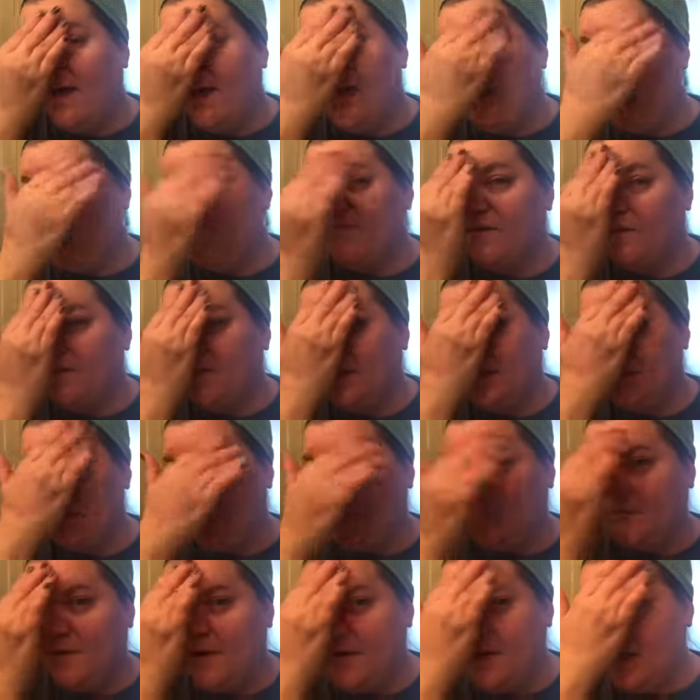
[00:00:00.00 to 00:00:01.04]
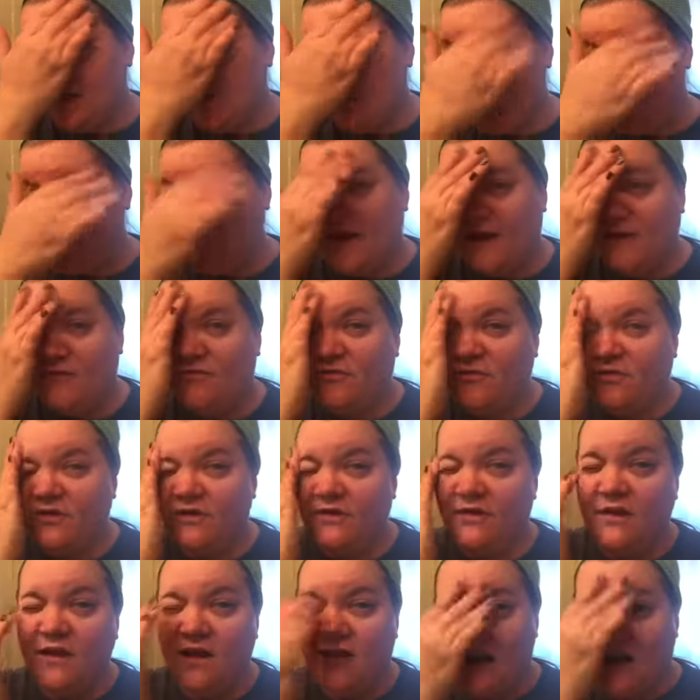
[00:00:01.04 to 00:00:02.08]
And if I'm gonna put makeup on
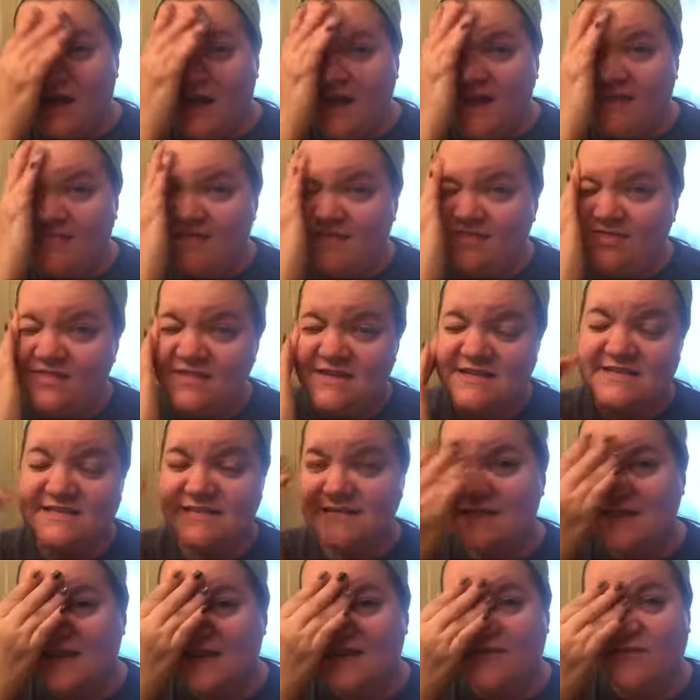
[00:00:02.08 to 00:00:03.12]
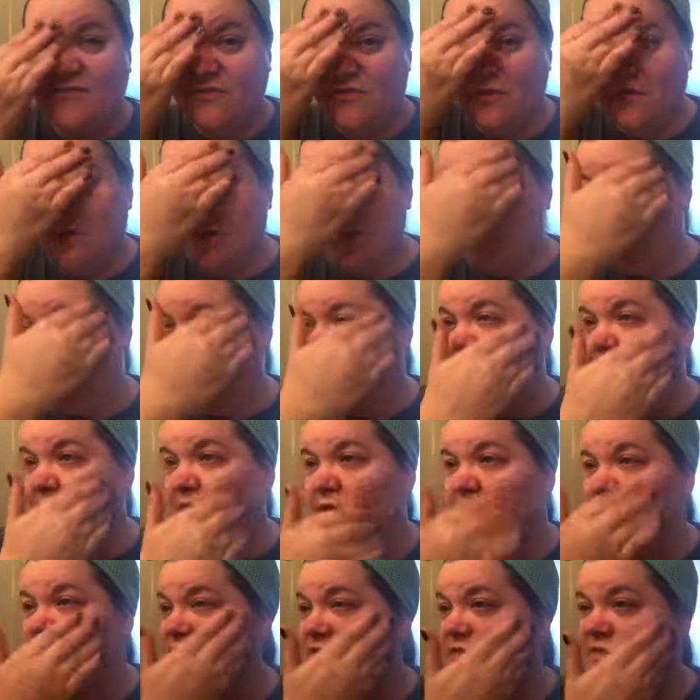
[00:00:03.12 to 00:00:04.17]
after, I let this sit for a little
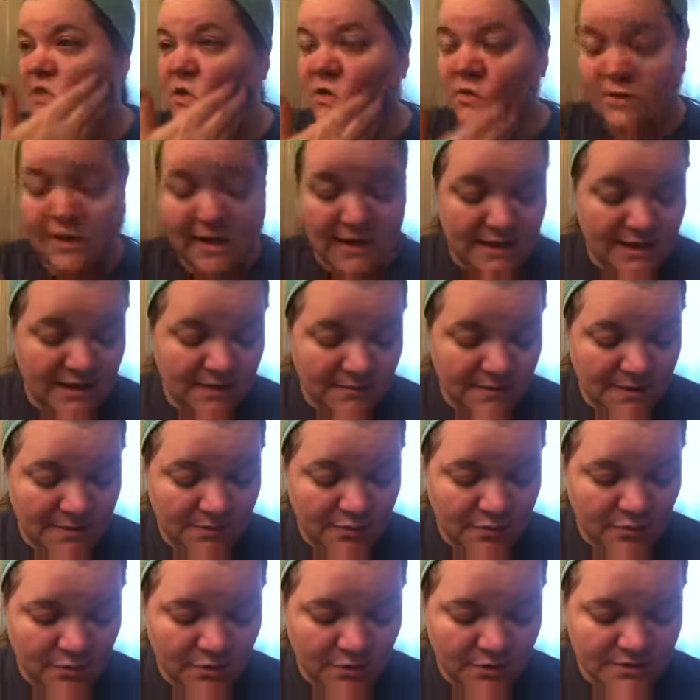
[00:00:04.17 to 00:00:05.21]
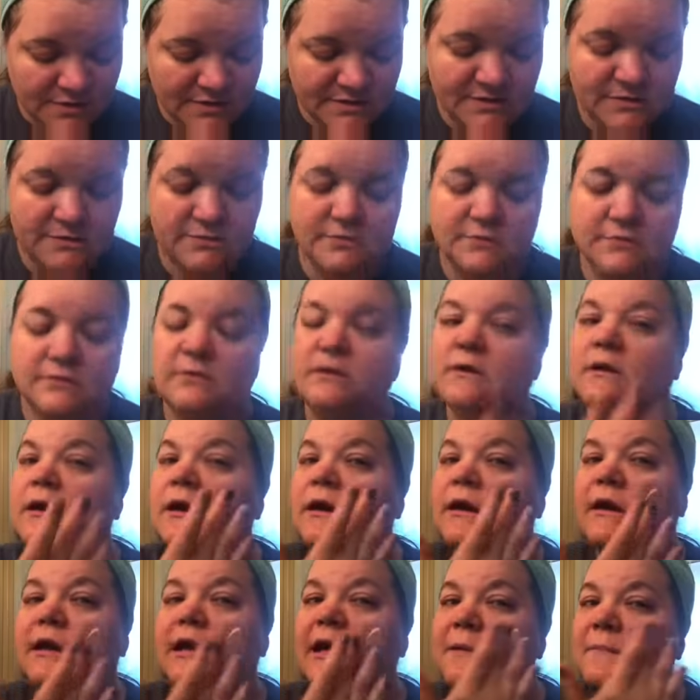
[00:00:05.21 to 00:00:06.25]
while and soak into my pores
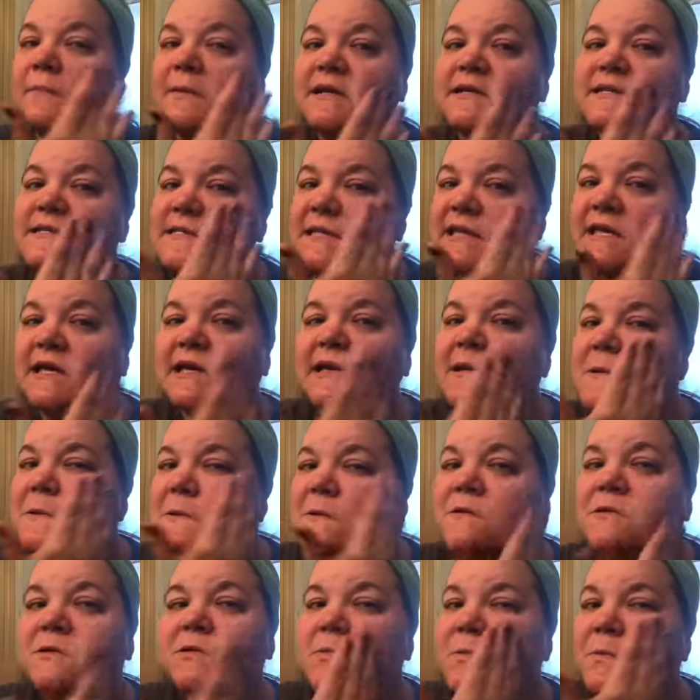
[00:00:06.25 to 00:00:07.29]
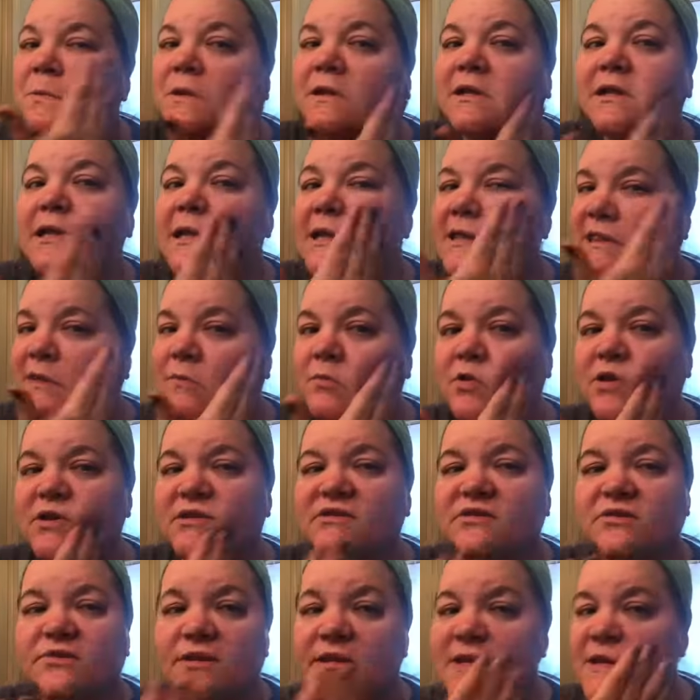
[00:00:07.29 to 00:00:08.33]
and my skin to really get the
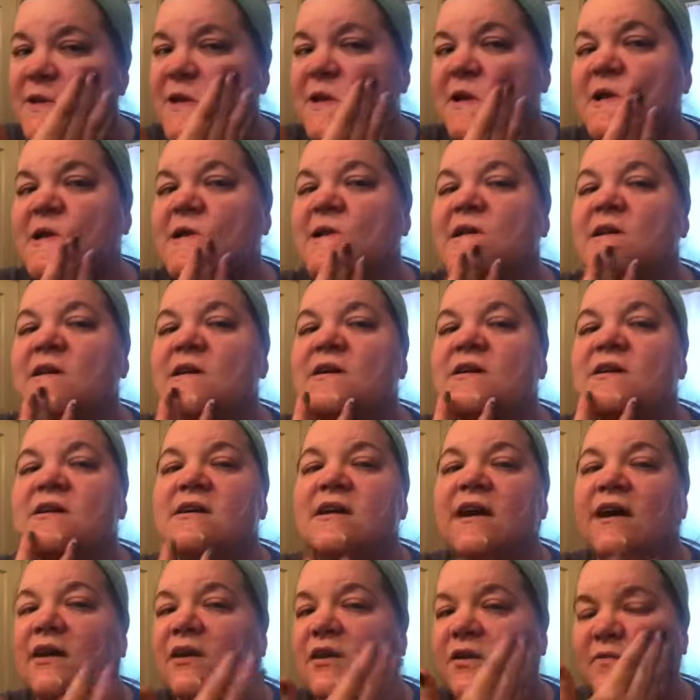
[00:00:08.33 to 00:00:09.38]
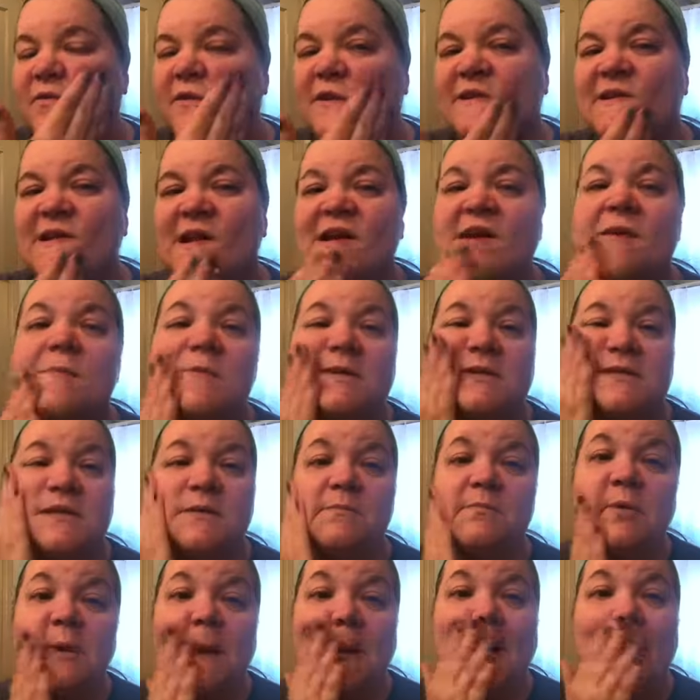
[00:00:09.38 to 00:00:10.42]
moisture in. I don't know if you can tell how much
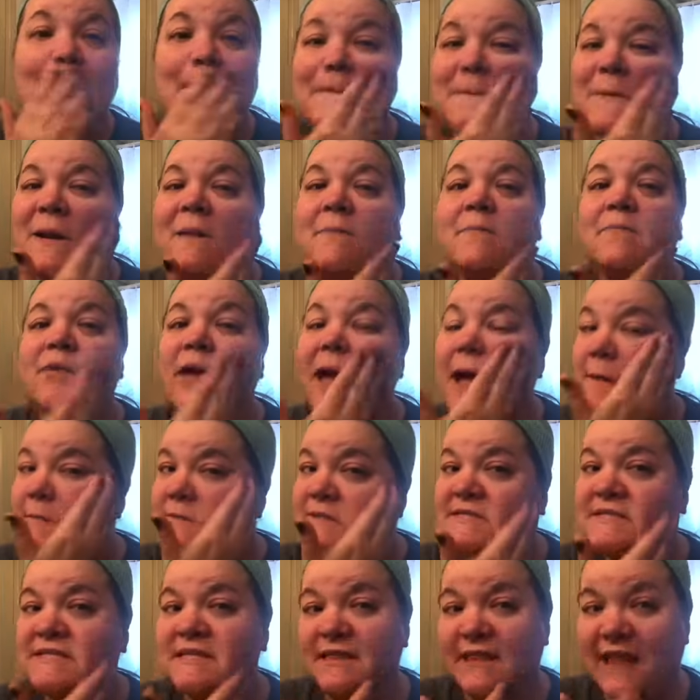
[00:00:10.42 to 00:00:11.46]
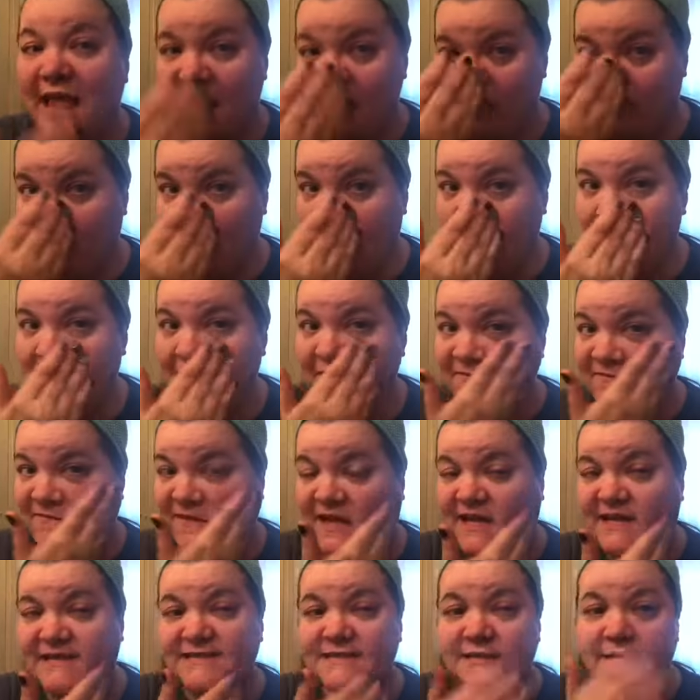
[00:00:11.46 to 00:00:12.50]
I'm putting on, but I'm slathering my
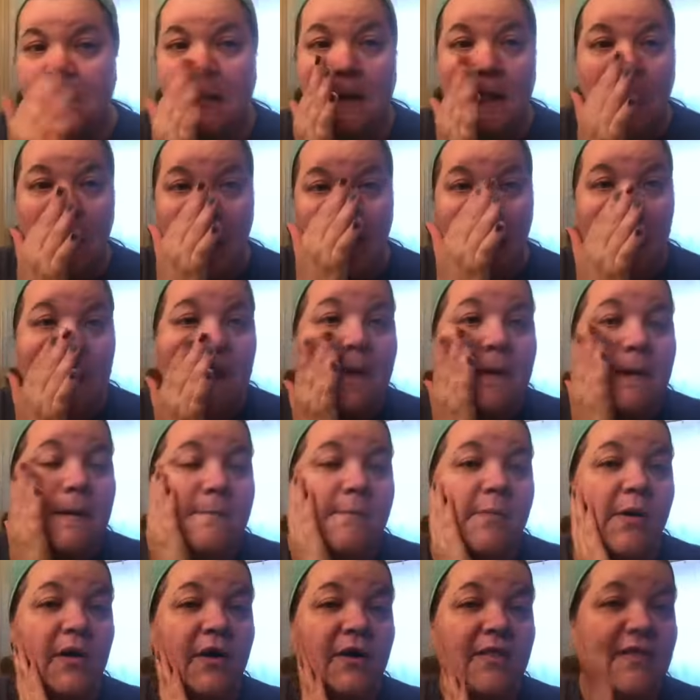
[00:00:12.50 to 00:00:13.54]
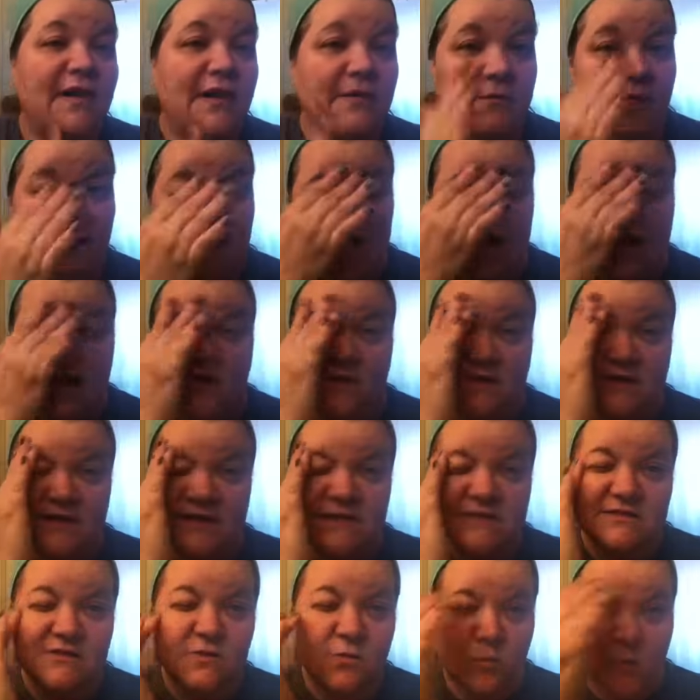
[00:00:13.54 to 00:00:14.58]
face. And part of that right now
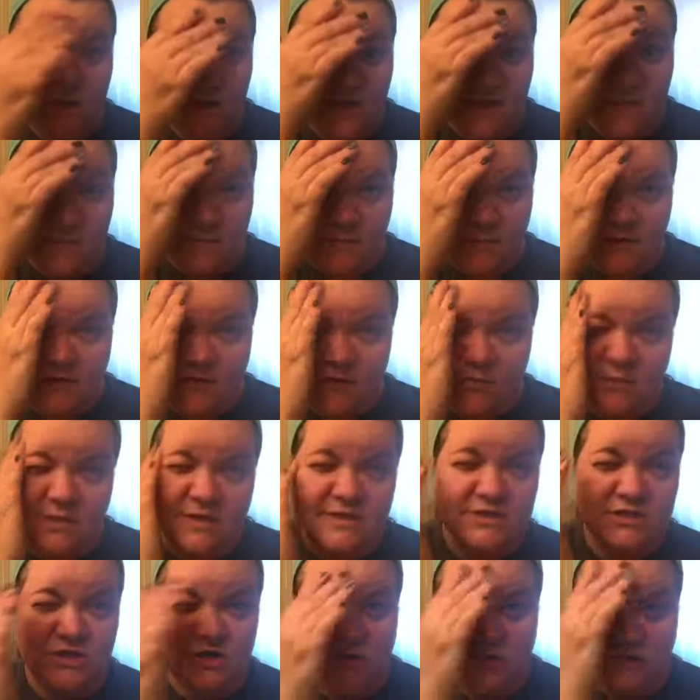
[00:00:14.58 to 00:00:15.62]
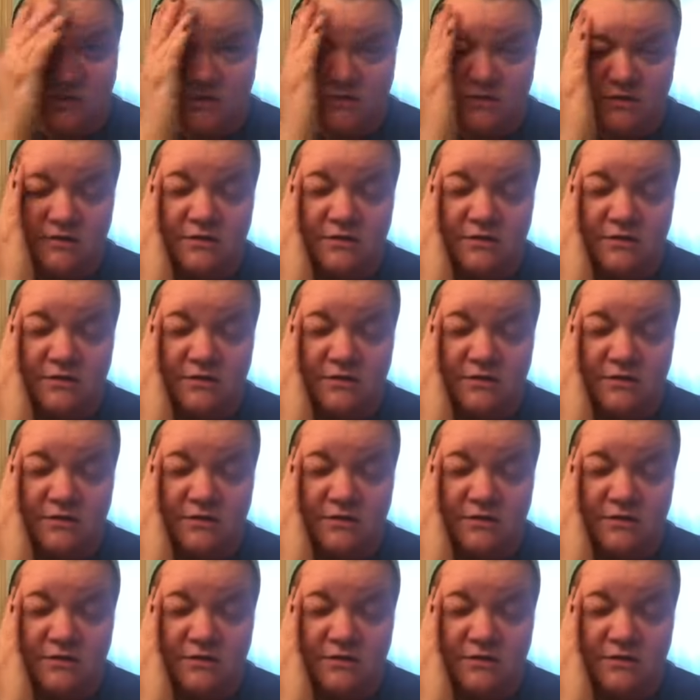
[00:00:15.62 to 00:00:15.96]
is, with it being winter,